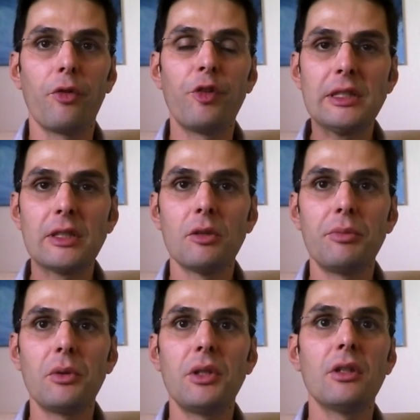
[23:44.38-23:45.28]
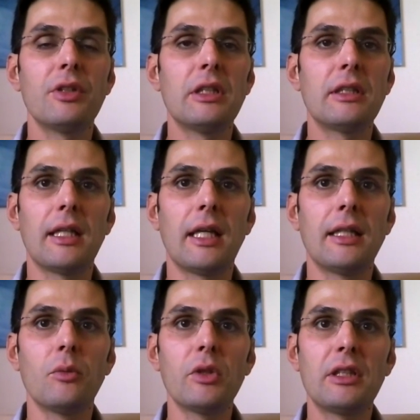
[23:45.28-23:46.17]
physical beauty of it,
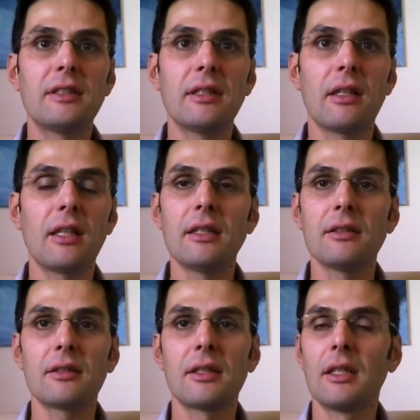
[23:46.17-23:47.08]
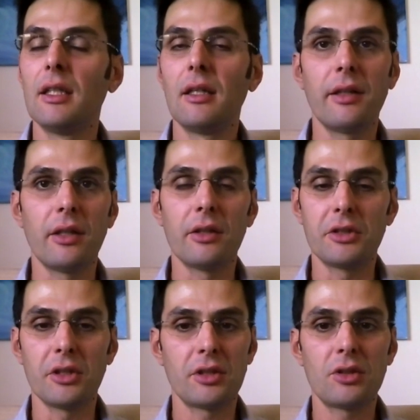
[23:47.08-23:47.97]
and witnessing things that are
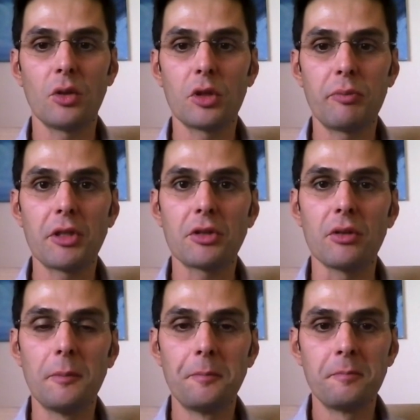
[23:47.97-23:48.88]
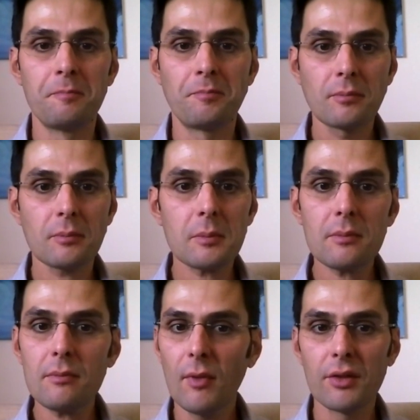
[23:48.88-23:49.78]
just so special.
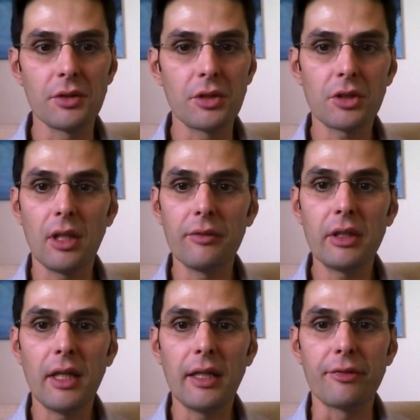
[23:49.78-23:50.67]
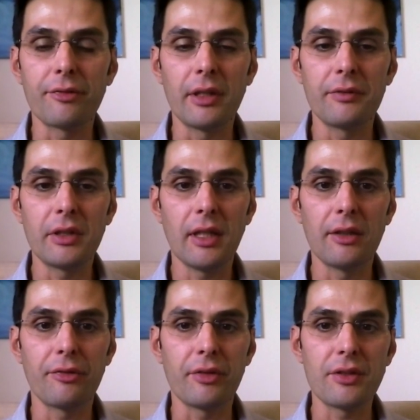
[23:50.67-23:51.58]
So just loving life,
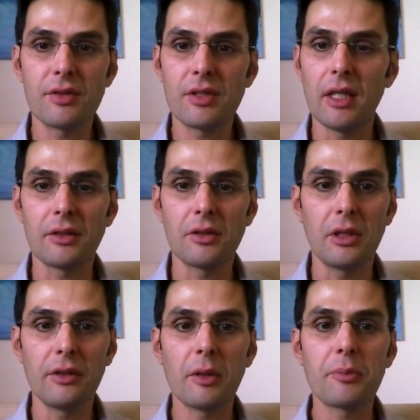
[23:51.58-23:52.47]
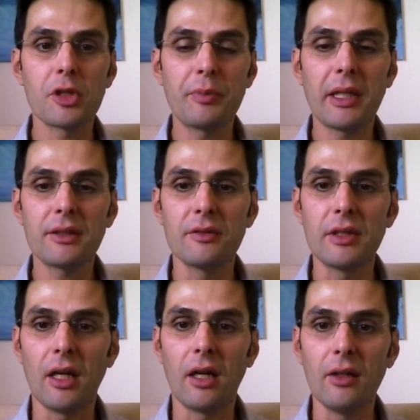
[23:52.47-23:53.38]
as you said, like to give the perspective
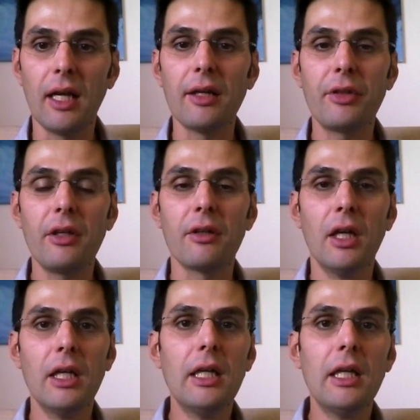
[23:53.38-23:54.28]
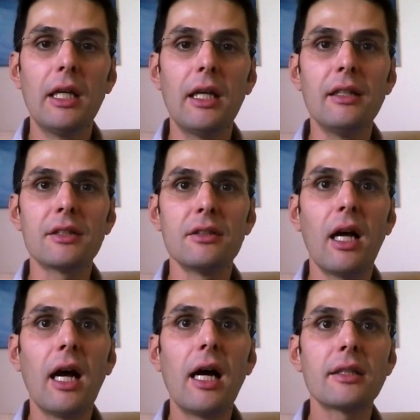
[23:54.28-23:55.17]
that our life here is
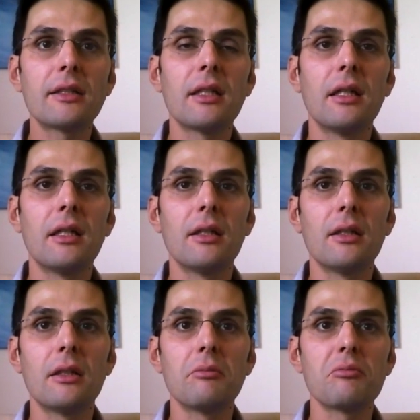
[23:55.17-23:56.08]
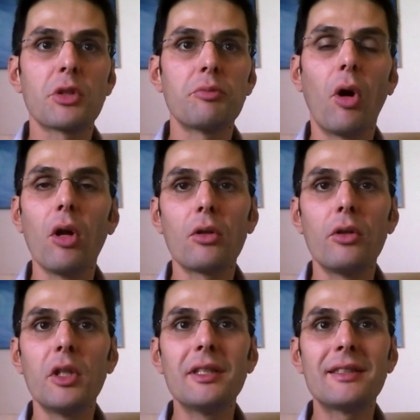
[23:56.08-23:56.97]
not small
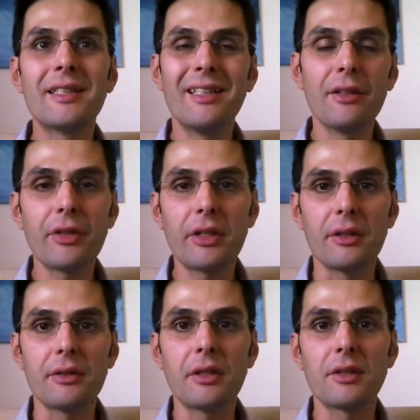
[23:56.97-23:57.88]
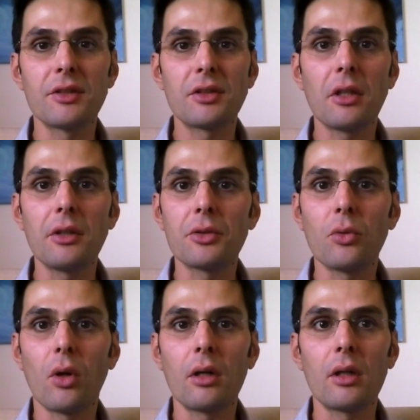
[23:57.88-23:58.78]
or insignificant necessarily
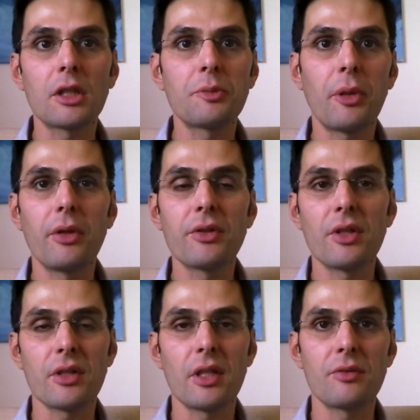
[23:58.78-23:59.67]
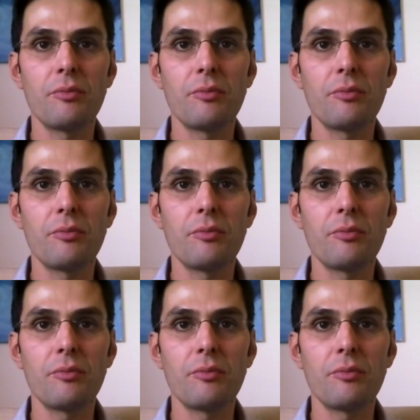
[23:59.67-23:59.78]
to our experiences as